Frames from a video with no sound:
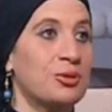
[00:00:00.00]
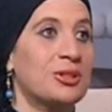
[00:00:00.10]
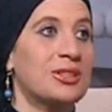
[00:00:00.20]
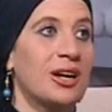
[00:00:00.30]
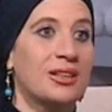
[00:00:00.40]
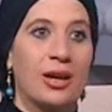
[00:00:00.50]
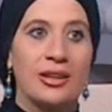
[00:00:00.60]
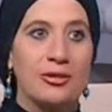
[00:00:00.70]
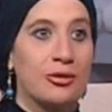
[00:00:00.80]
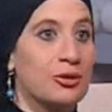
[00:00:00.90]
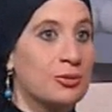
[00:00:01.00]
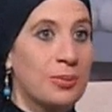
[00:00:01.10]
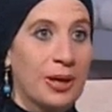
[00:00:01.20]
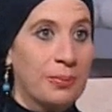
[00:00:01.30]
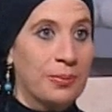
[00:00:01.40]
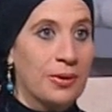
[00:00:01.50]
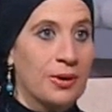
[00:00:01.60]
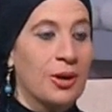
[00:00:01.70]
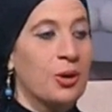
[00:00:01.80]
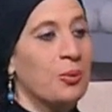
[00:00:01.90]
They have to decide at third prep
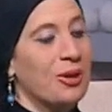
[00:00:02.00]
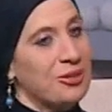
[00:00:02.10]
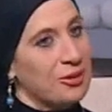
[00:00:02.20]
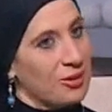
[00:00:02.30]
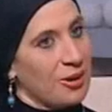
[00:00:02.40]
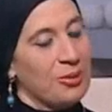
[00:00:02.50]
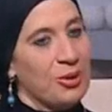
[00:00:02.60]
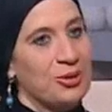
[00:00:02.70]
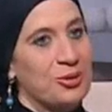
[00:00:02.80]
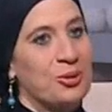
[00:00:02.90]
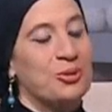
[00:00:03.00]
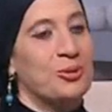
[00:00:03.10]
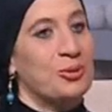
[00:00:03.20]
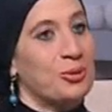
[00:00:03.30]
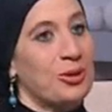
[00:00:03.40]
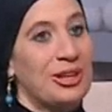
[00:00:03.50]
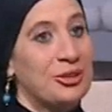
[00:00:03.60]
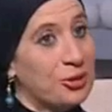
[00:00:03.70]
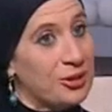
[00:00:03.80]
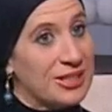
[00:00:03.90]
whether I'm going to go to
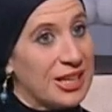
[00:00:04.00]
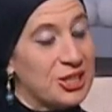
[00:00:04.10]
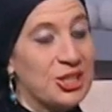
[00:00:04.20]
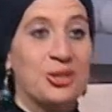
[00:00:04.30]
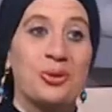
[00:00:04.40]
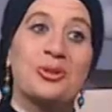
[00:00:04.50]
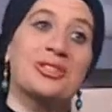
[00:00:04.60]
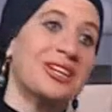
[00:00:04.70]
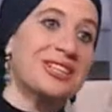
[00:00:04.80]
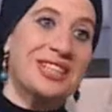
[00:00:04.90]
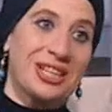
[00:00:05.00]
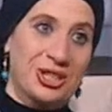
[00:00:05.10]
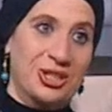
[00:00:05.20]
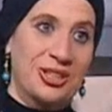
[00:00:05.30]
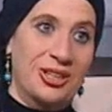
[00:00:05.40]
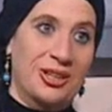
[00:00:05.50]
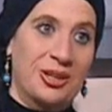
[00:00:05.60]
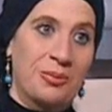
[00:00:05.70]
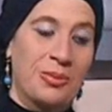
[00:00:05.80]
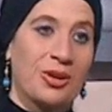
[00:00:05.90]
literary section or science section.
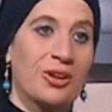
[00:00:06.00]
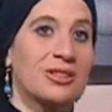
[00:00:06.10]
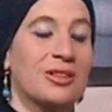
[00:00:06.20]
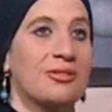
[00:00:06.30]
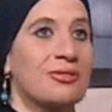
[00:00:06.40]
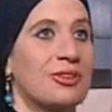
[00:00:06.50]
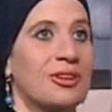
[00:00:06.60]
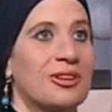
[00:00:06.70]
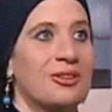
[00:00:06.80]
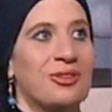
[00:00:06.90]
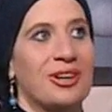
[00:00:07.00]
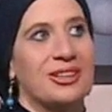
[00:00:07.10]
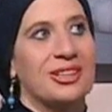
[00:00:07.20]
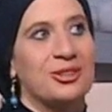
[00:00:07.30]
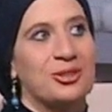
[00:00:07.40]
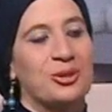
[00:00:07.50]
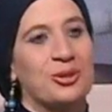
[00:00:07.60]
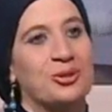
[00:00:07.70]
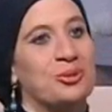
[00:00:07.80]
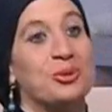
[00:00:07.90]
Because if I need to
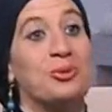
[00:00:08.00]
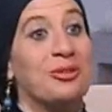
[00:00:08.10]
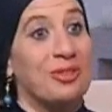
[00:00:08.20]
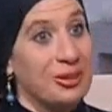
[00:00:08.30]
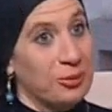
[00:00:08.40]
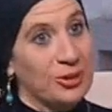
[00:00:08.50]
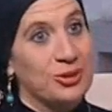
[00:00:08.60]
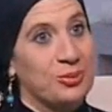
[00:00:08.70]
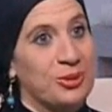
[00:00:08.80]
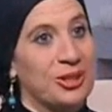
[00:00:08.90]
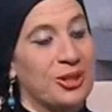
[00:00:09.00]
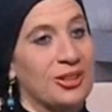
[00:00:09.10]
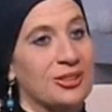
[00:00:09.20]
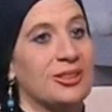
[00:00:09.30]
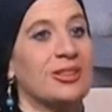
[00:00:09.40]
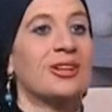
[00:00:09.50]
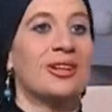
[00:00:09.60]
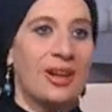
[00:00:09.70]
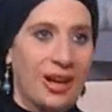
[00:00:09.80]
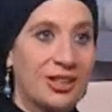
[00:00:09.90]
go if I want to be a doctor,
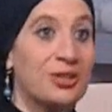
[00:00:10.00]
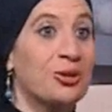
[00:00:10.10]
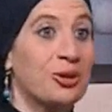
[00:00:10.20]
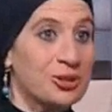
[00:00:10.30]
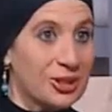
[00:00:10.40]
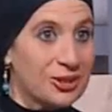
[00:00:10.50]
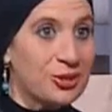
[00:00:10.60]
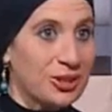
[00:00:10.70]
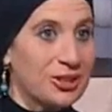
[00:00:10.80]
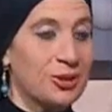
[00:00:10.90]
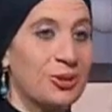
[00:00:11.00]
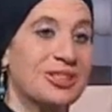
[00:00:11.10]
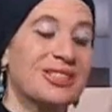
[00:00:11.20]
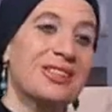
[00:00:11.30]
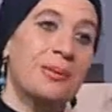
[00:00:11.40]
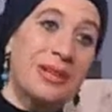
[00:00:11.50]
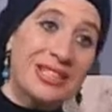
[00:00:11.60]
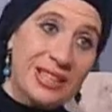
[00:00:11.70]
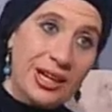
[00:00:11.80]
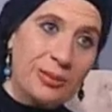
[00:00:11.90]
I need to concentrate. So it's the
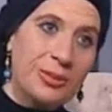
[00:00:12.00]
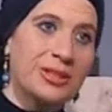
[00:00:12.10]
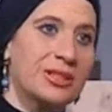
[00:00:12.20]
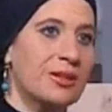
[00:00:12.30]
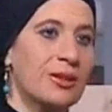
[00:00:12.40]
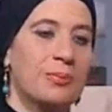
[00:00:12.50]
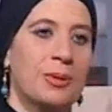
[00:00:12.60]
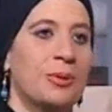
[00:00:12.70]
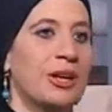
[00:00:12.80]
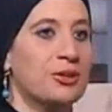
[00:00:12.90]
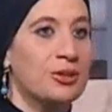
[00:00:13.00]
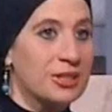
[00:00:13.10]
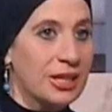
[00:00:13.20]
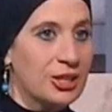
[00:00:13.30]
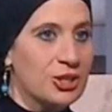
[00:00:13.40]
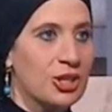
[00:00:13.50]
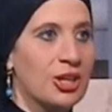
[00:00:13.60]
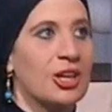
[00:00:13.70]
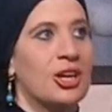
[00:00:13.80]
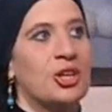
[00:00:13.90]
best time is in the preparatory stage
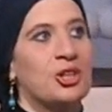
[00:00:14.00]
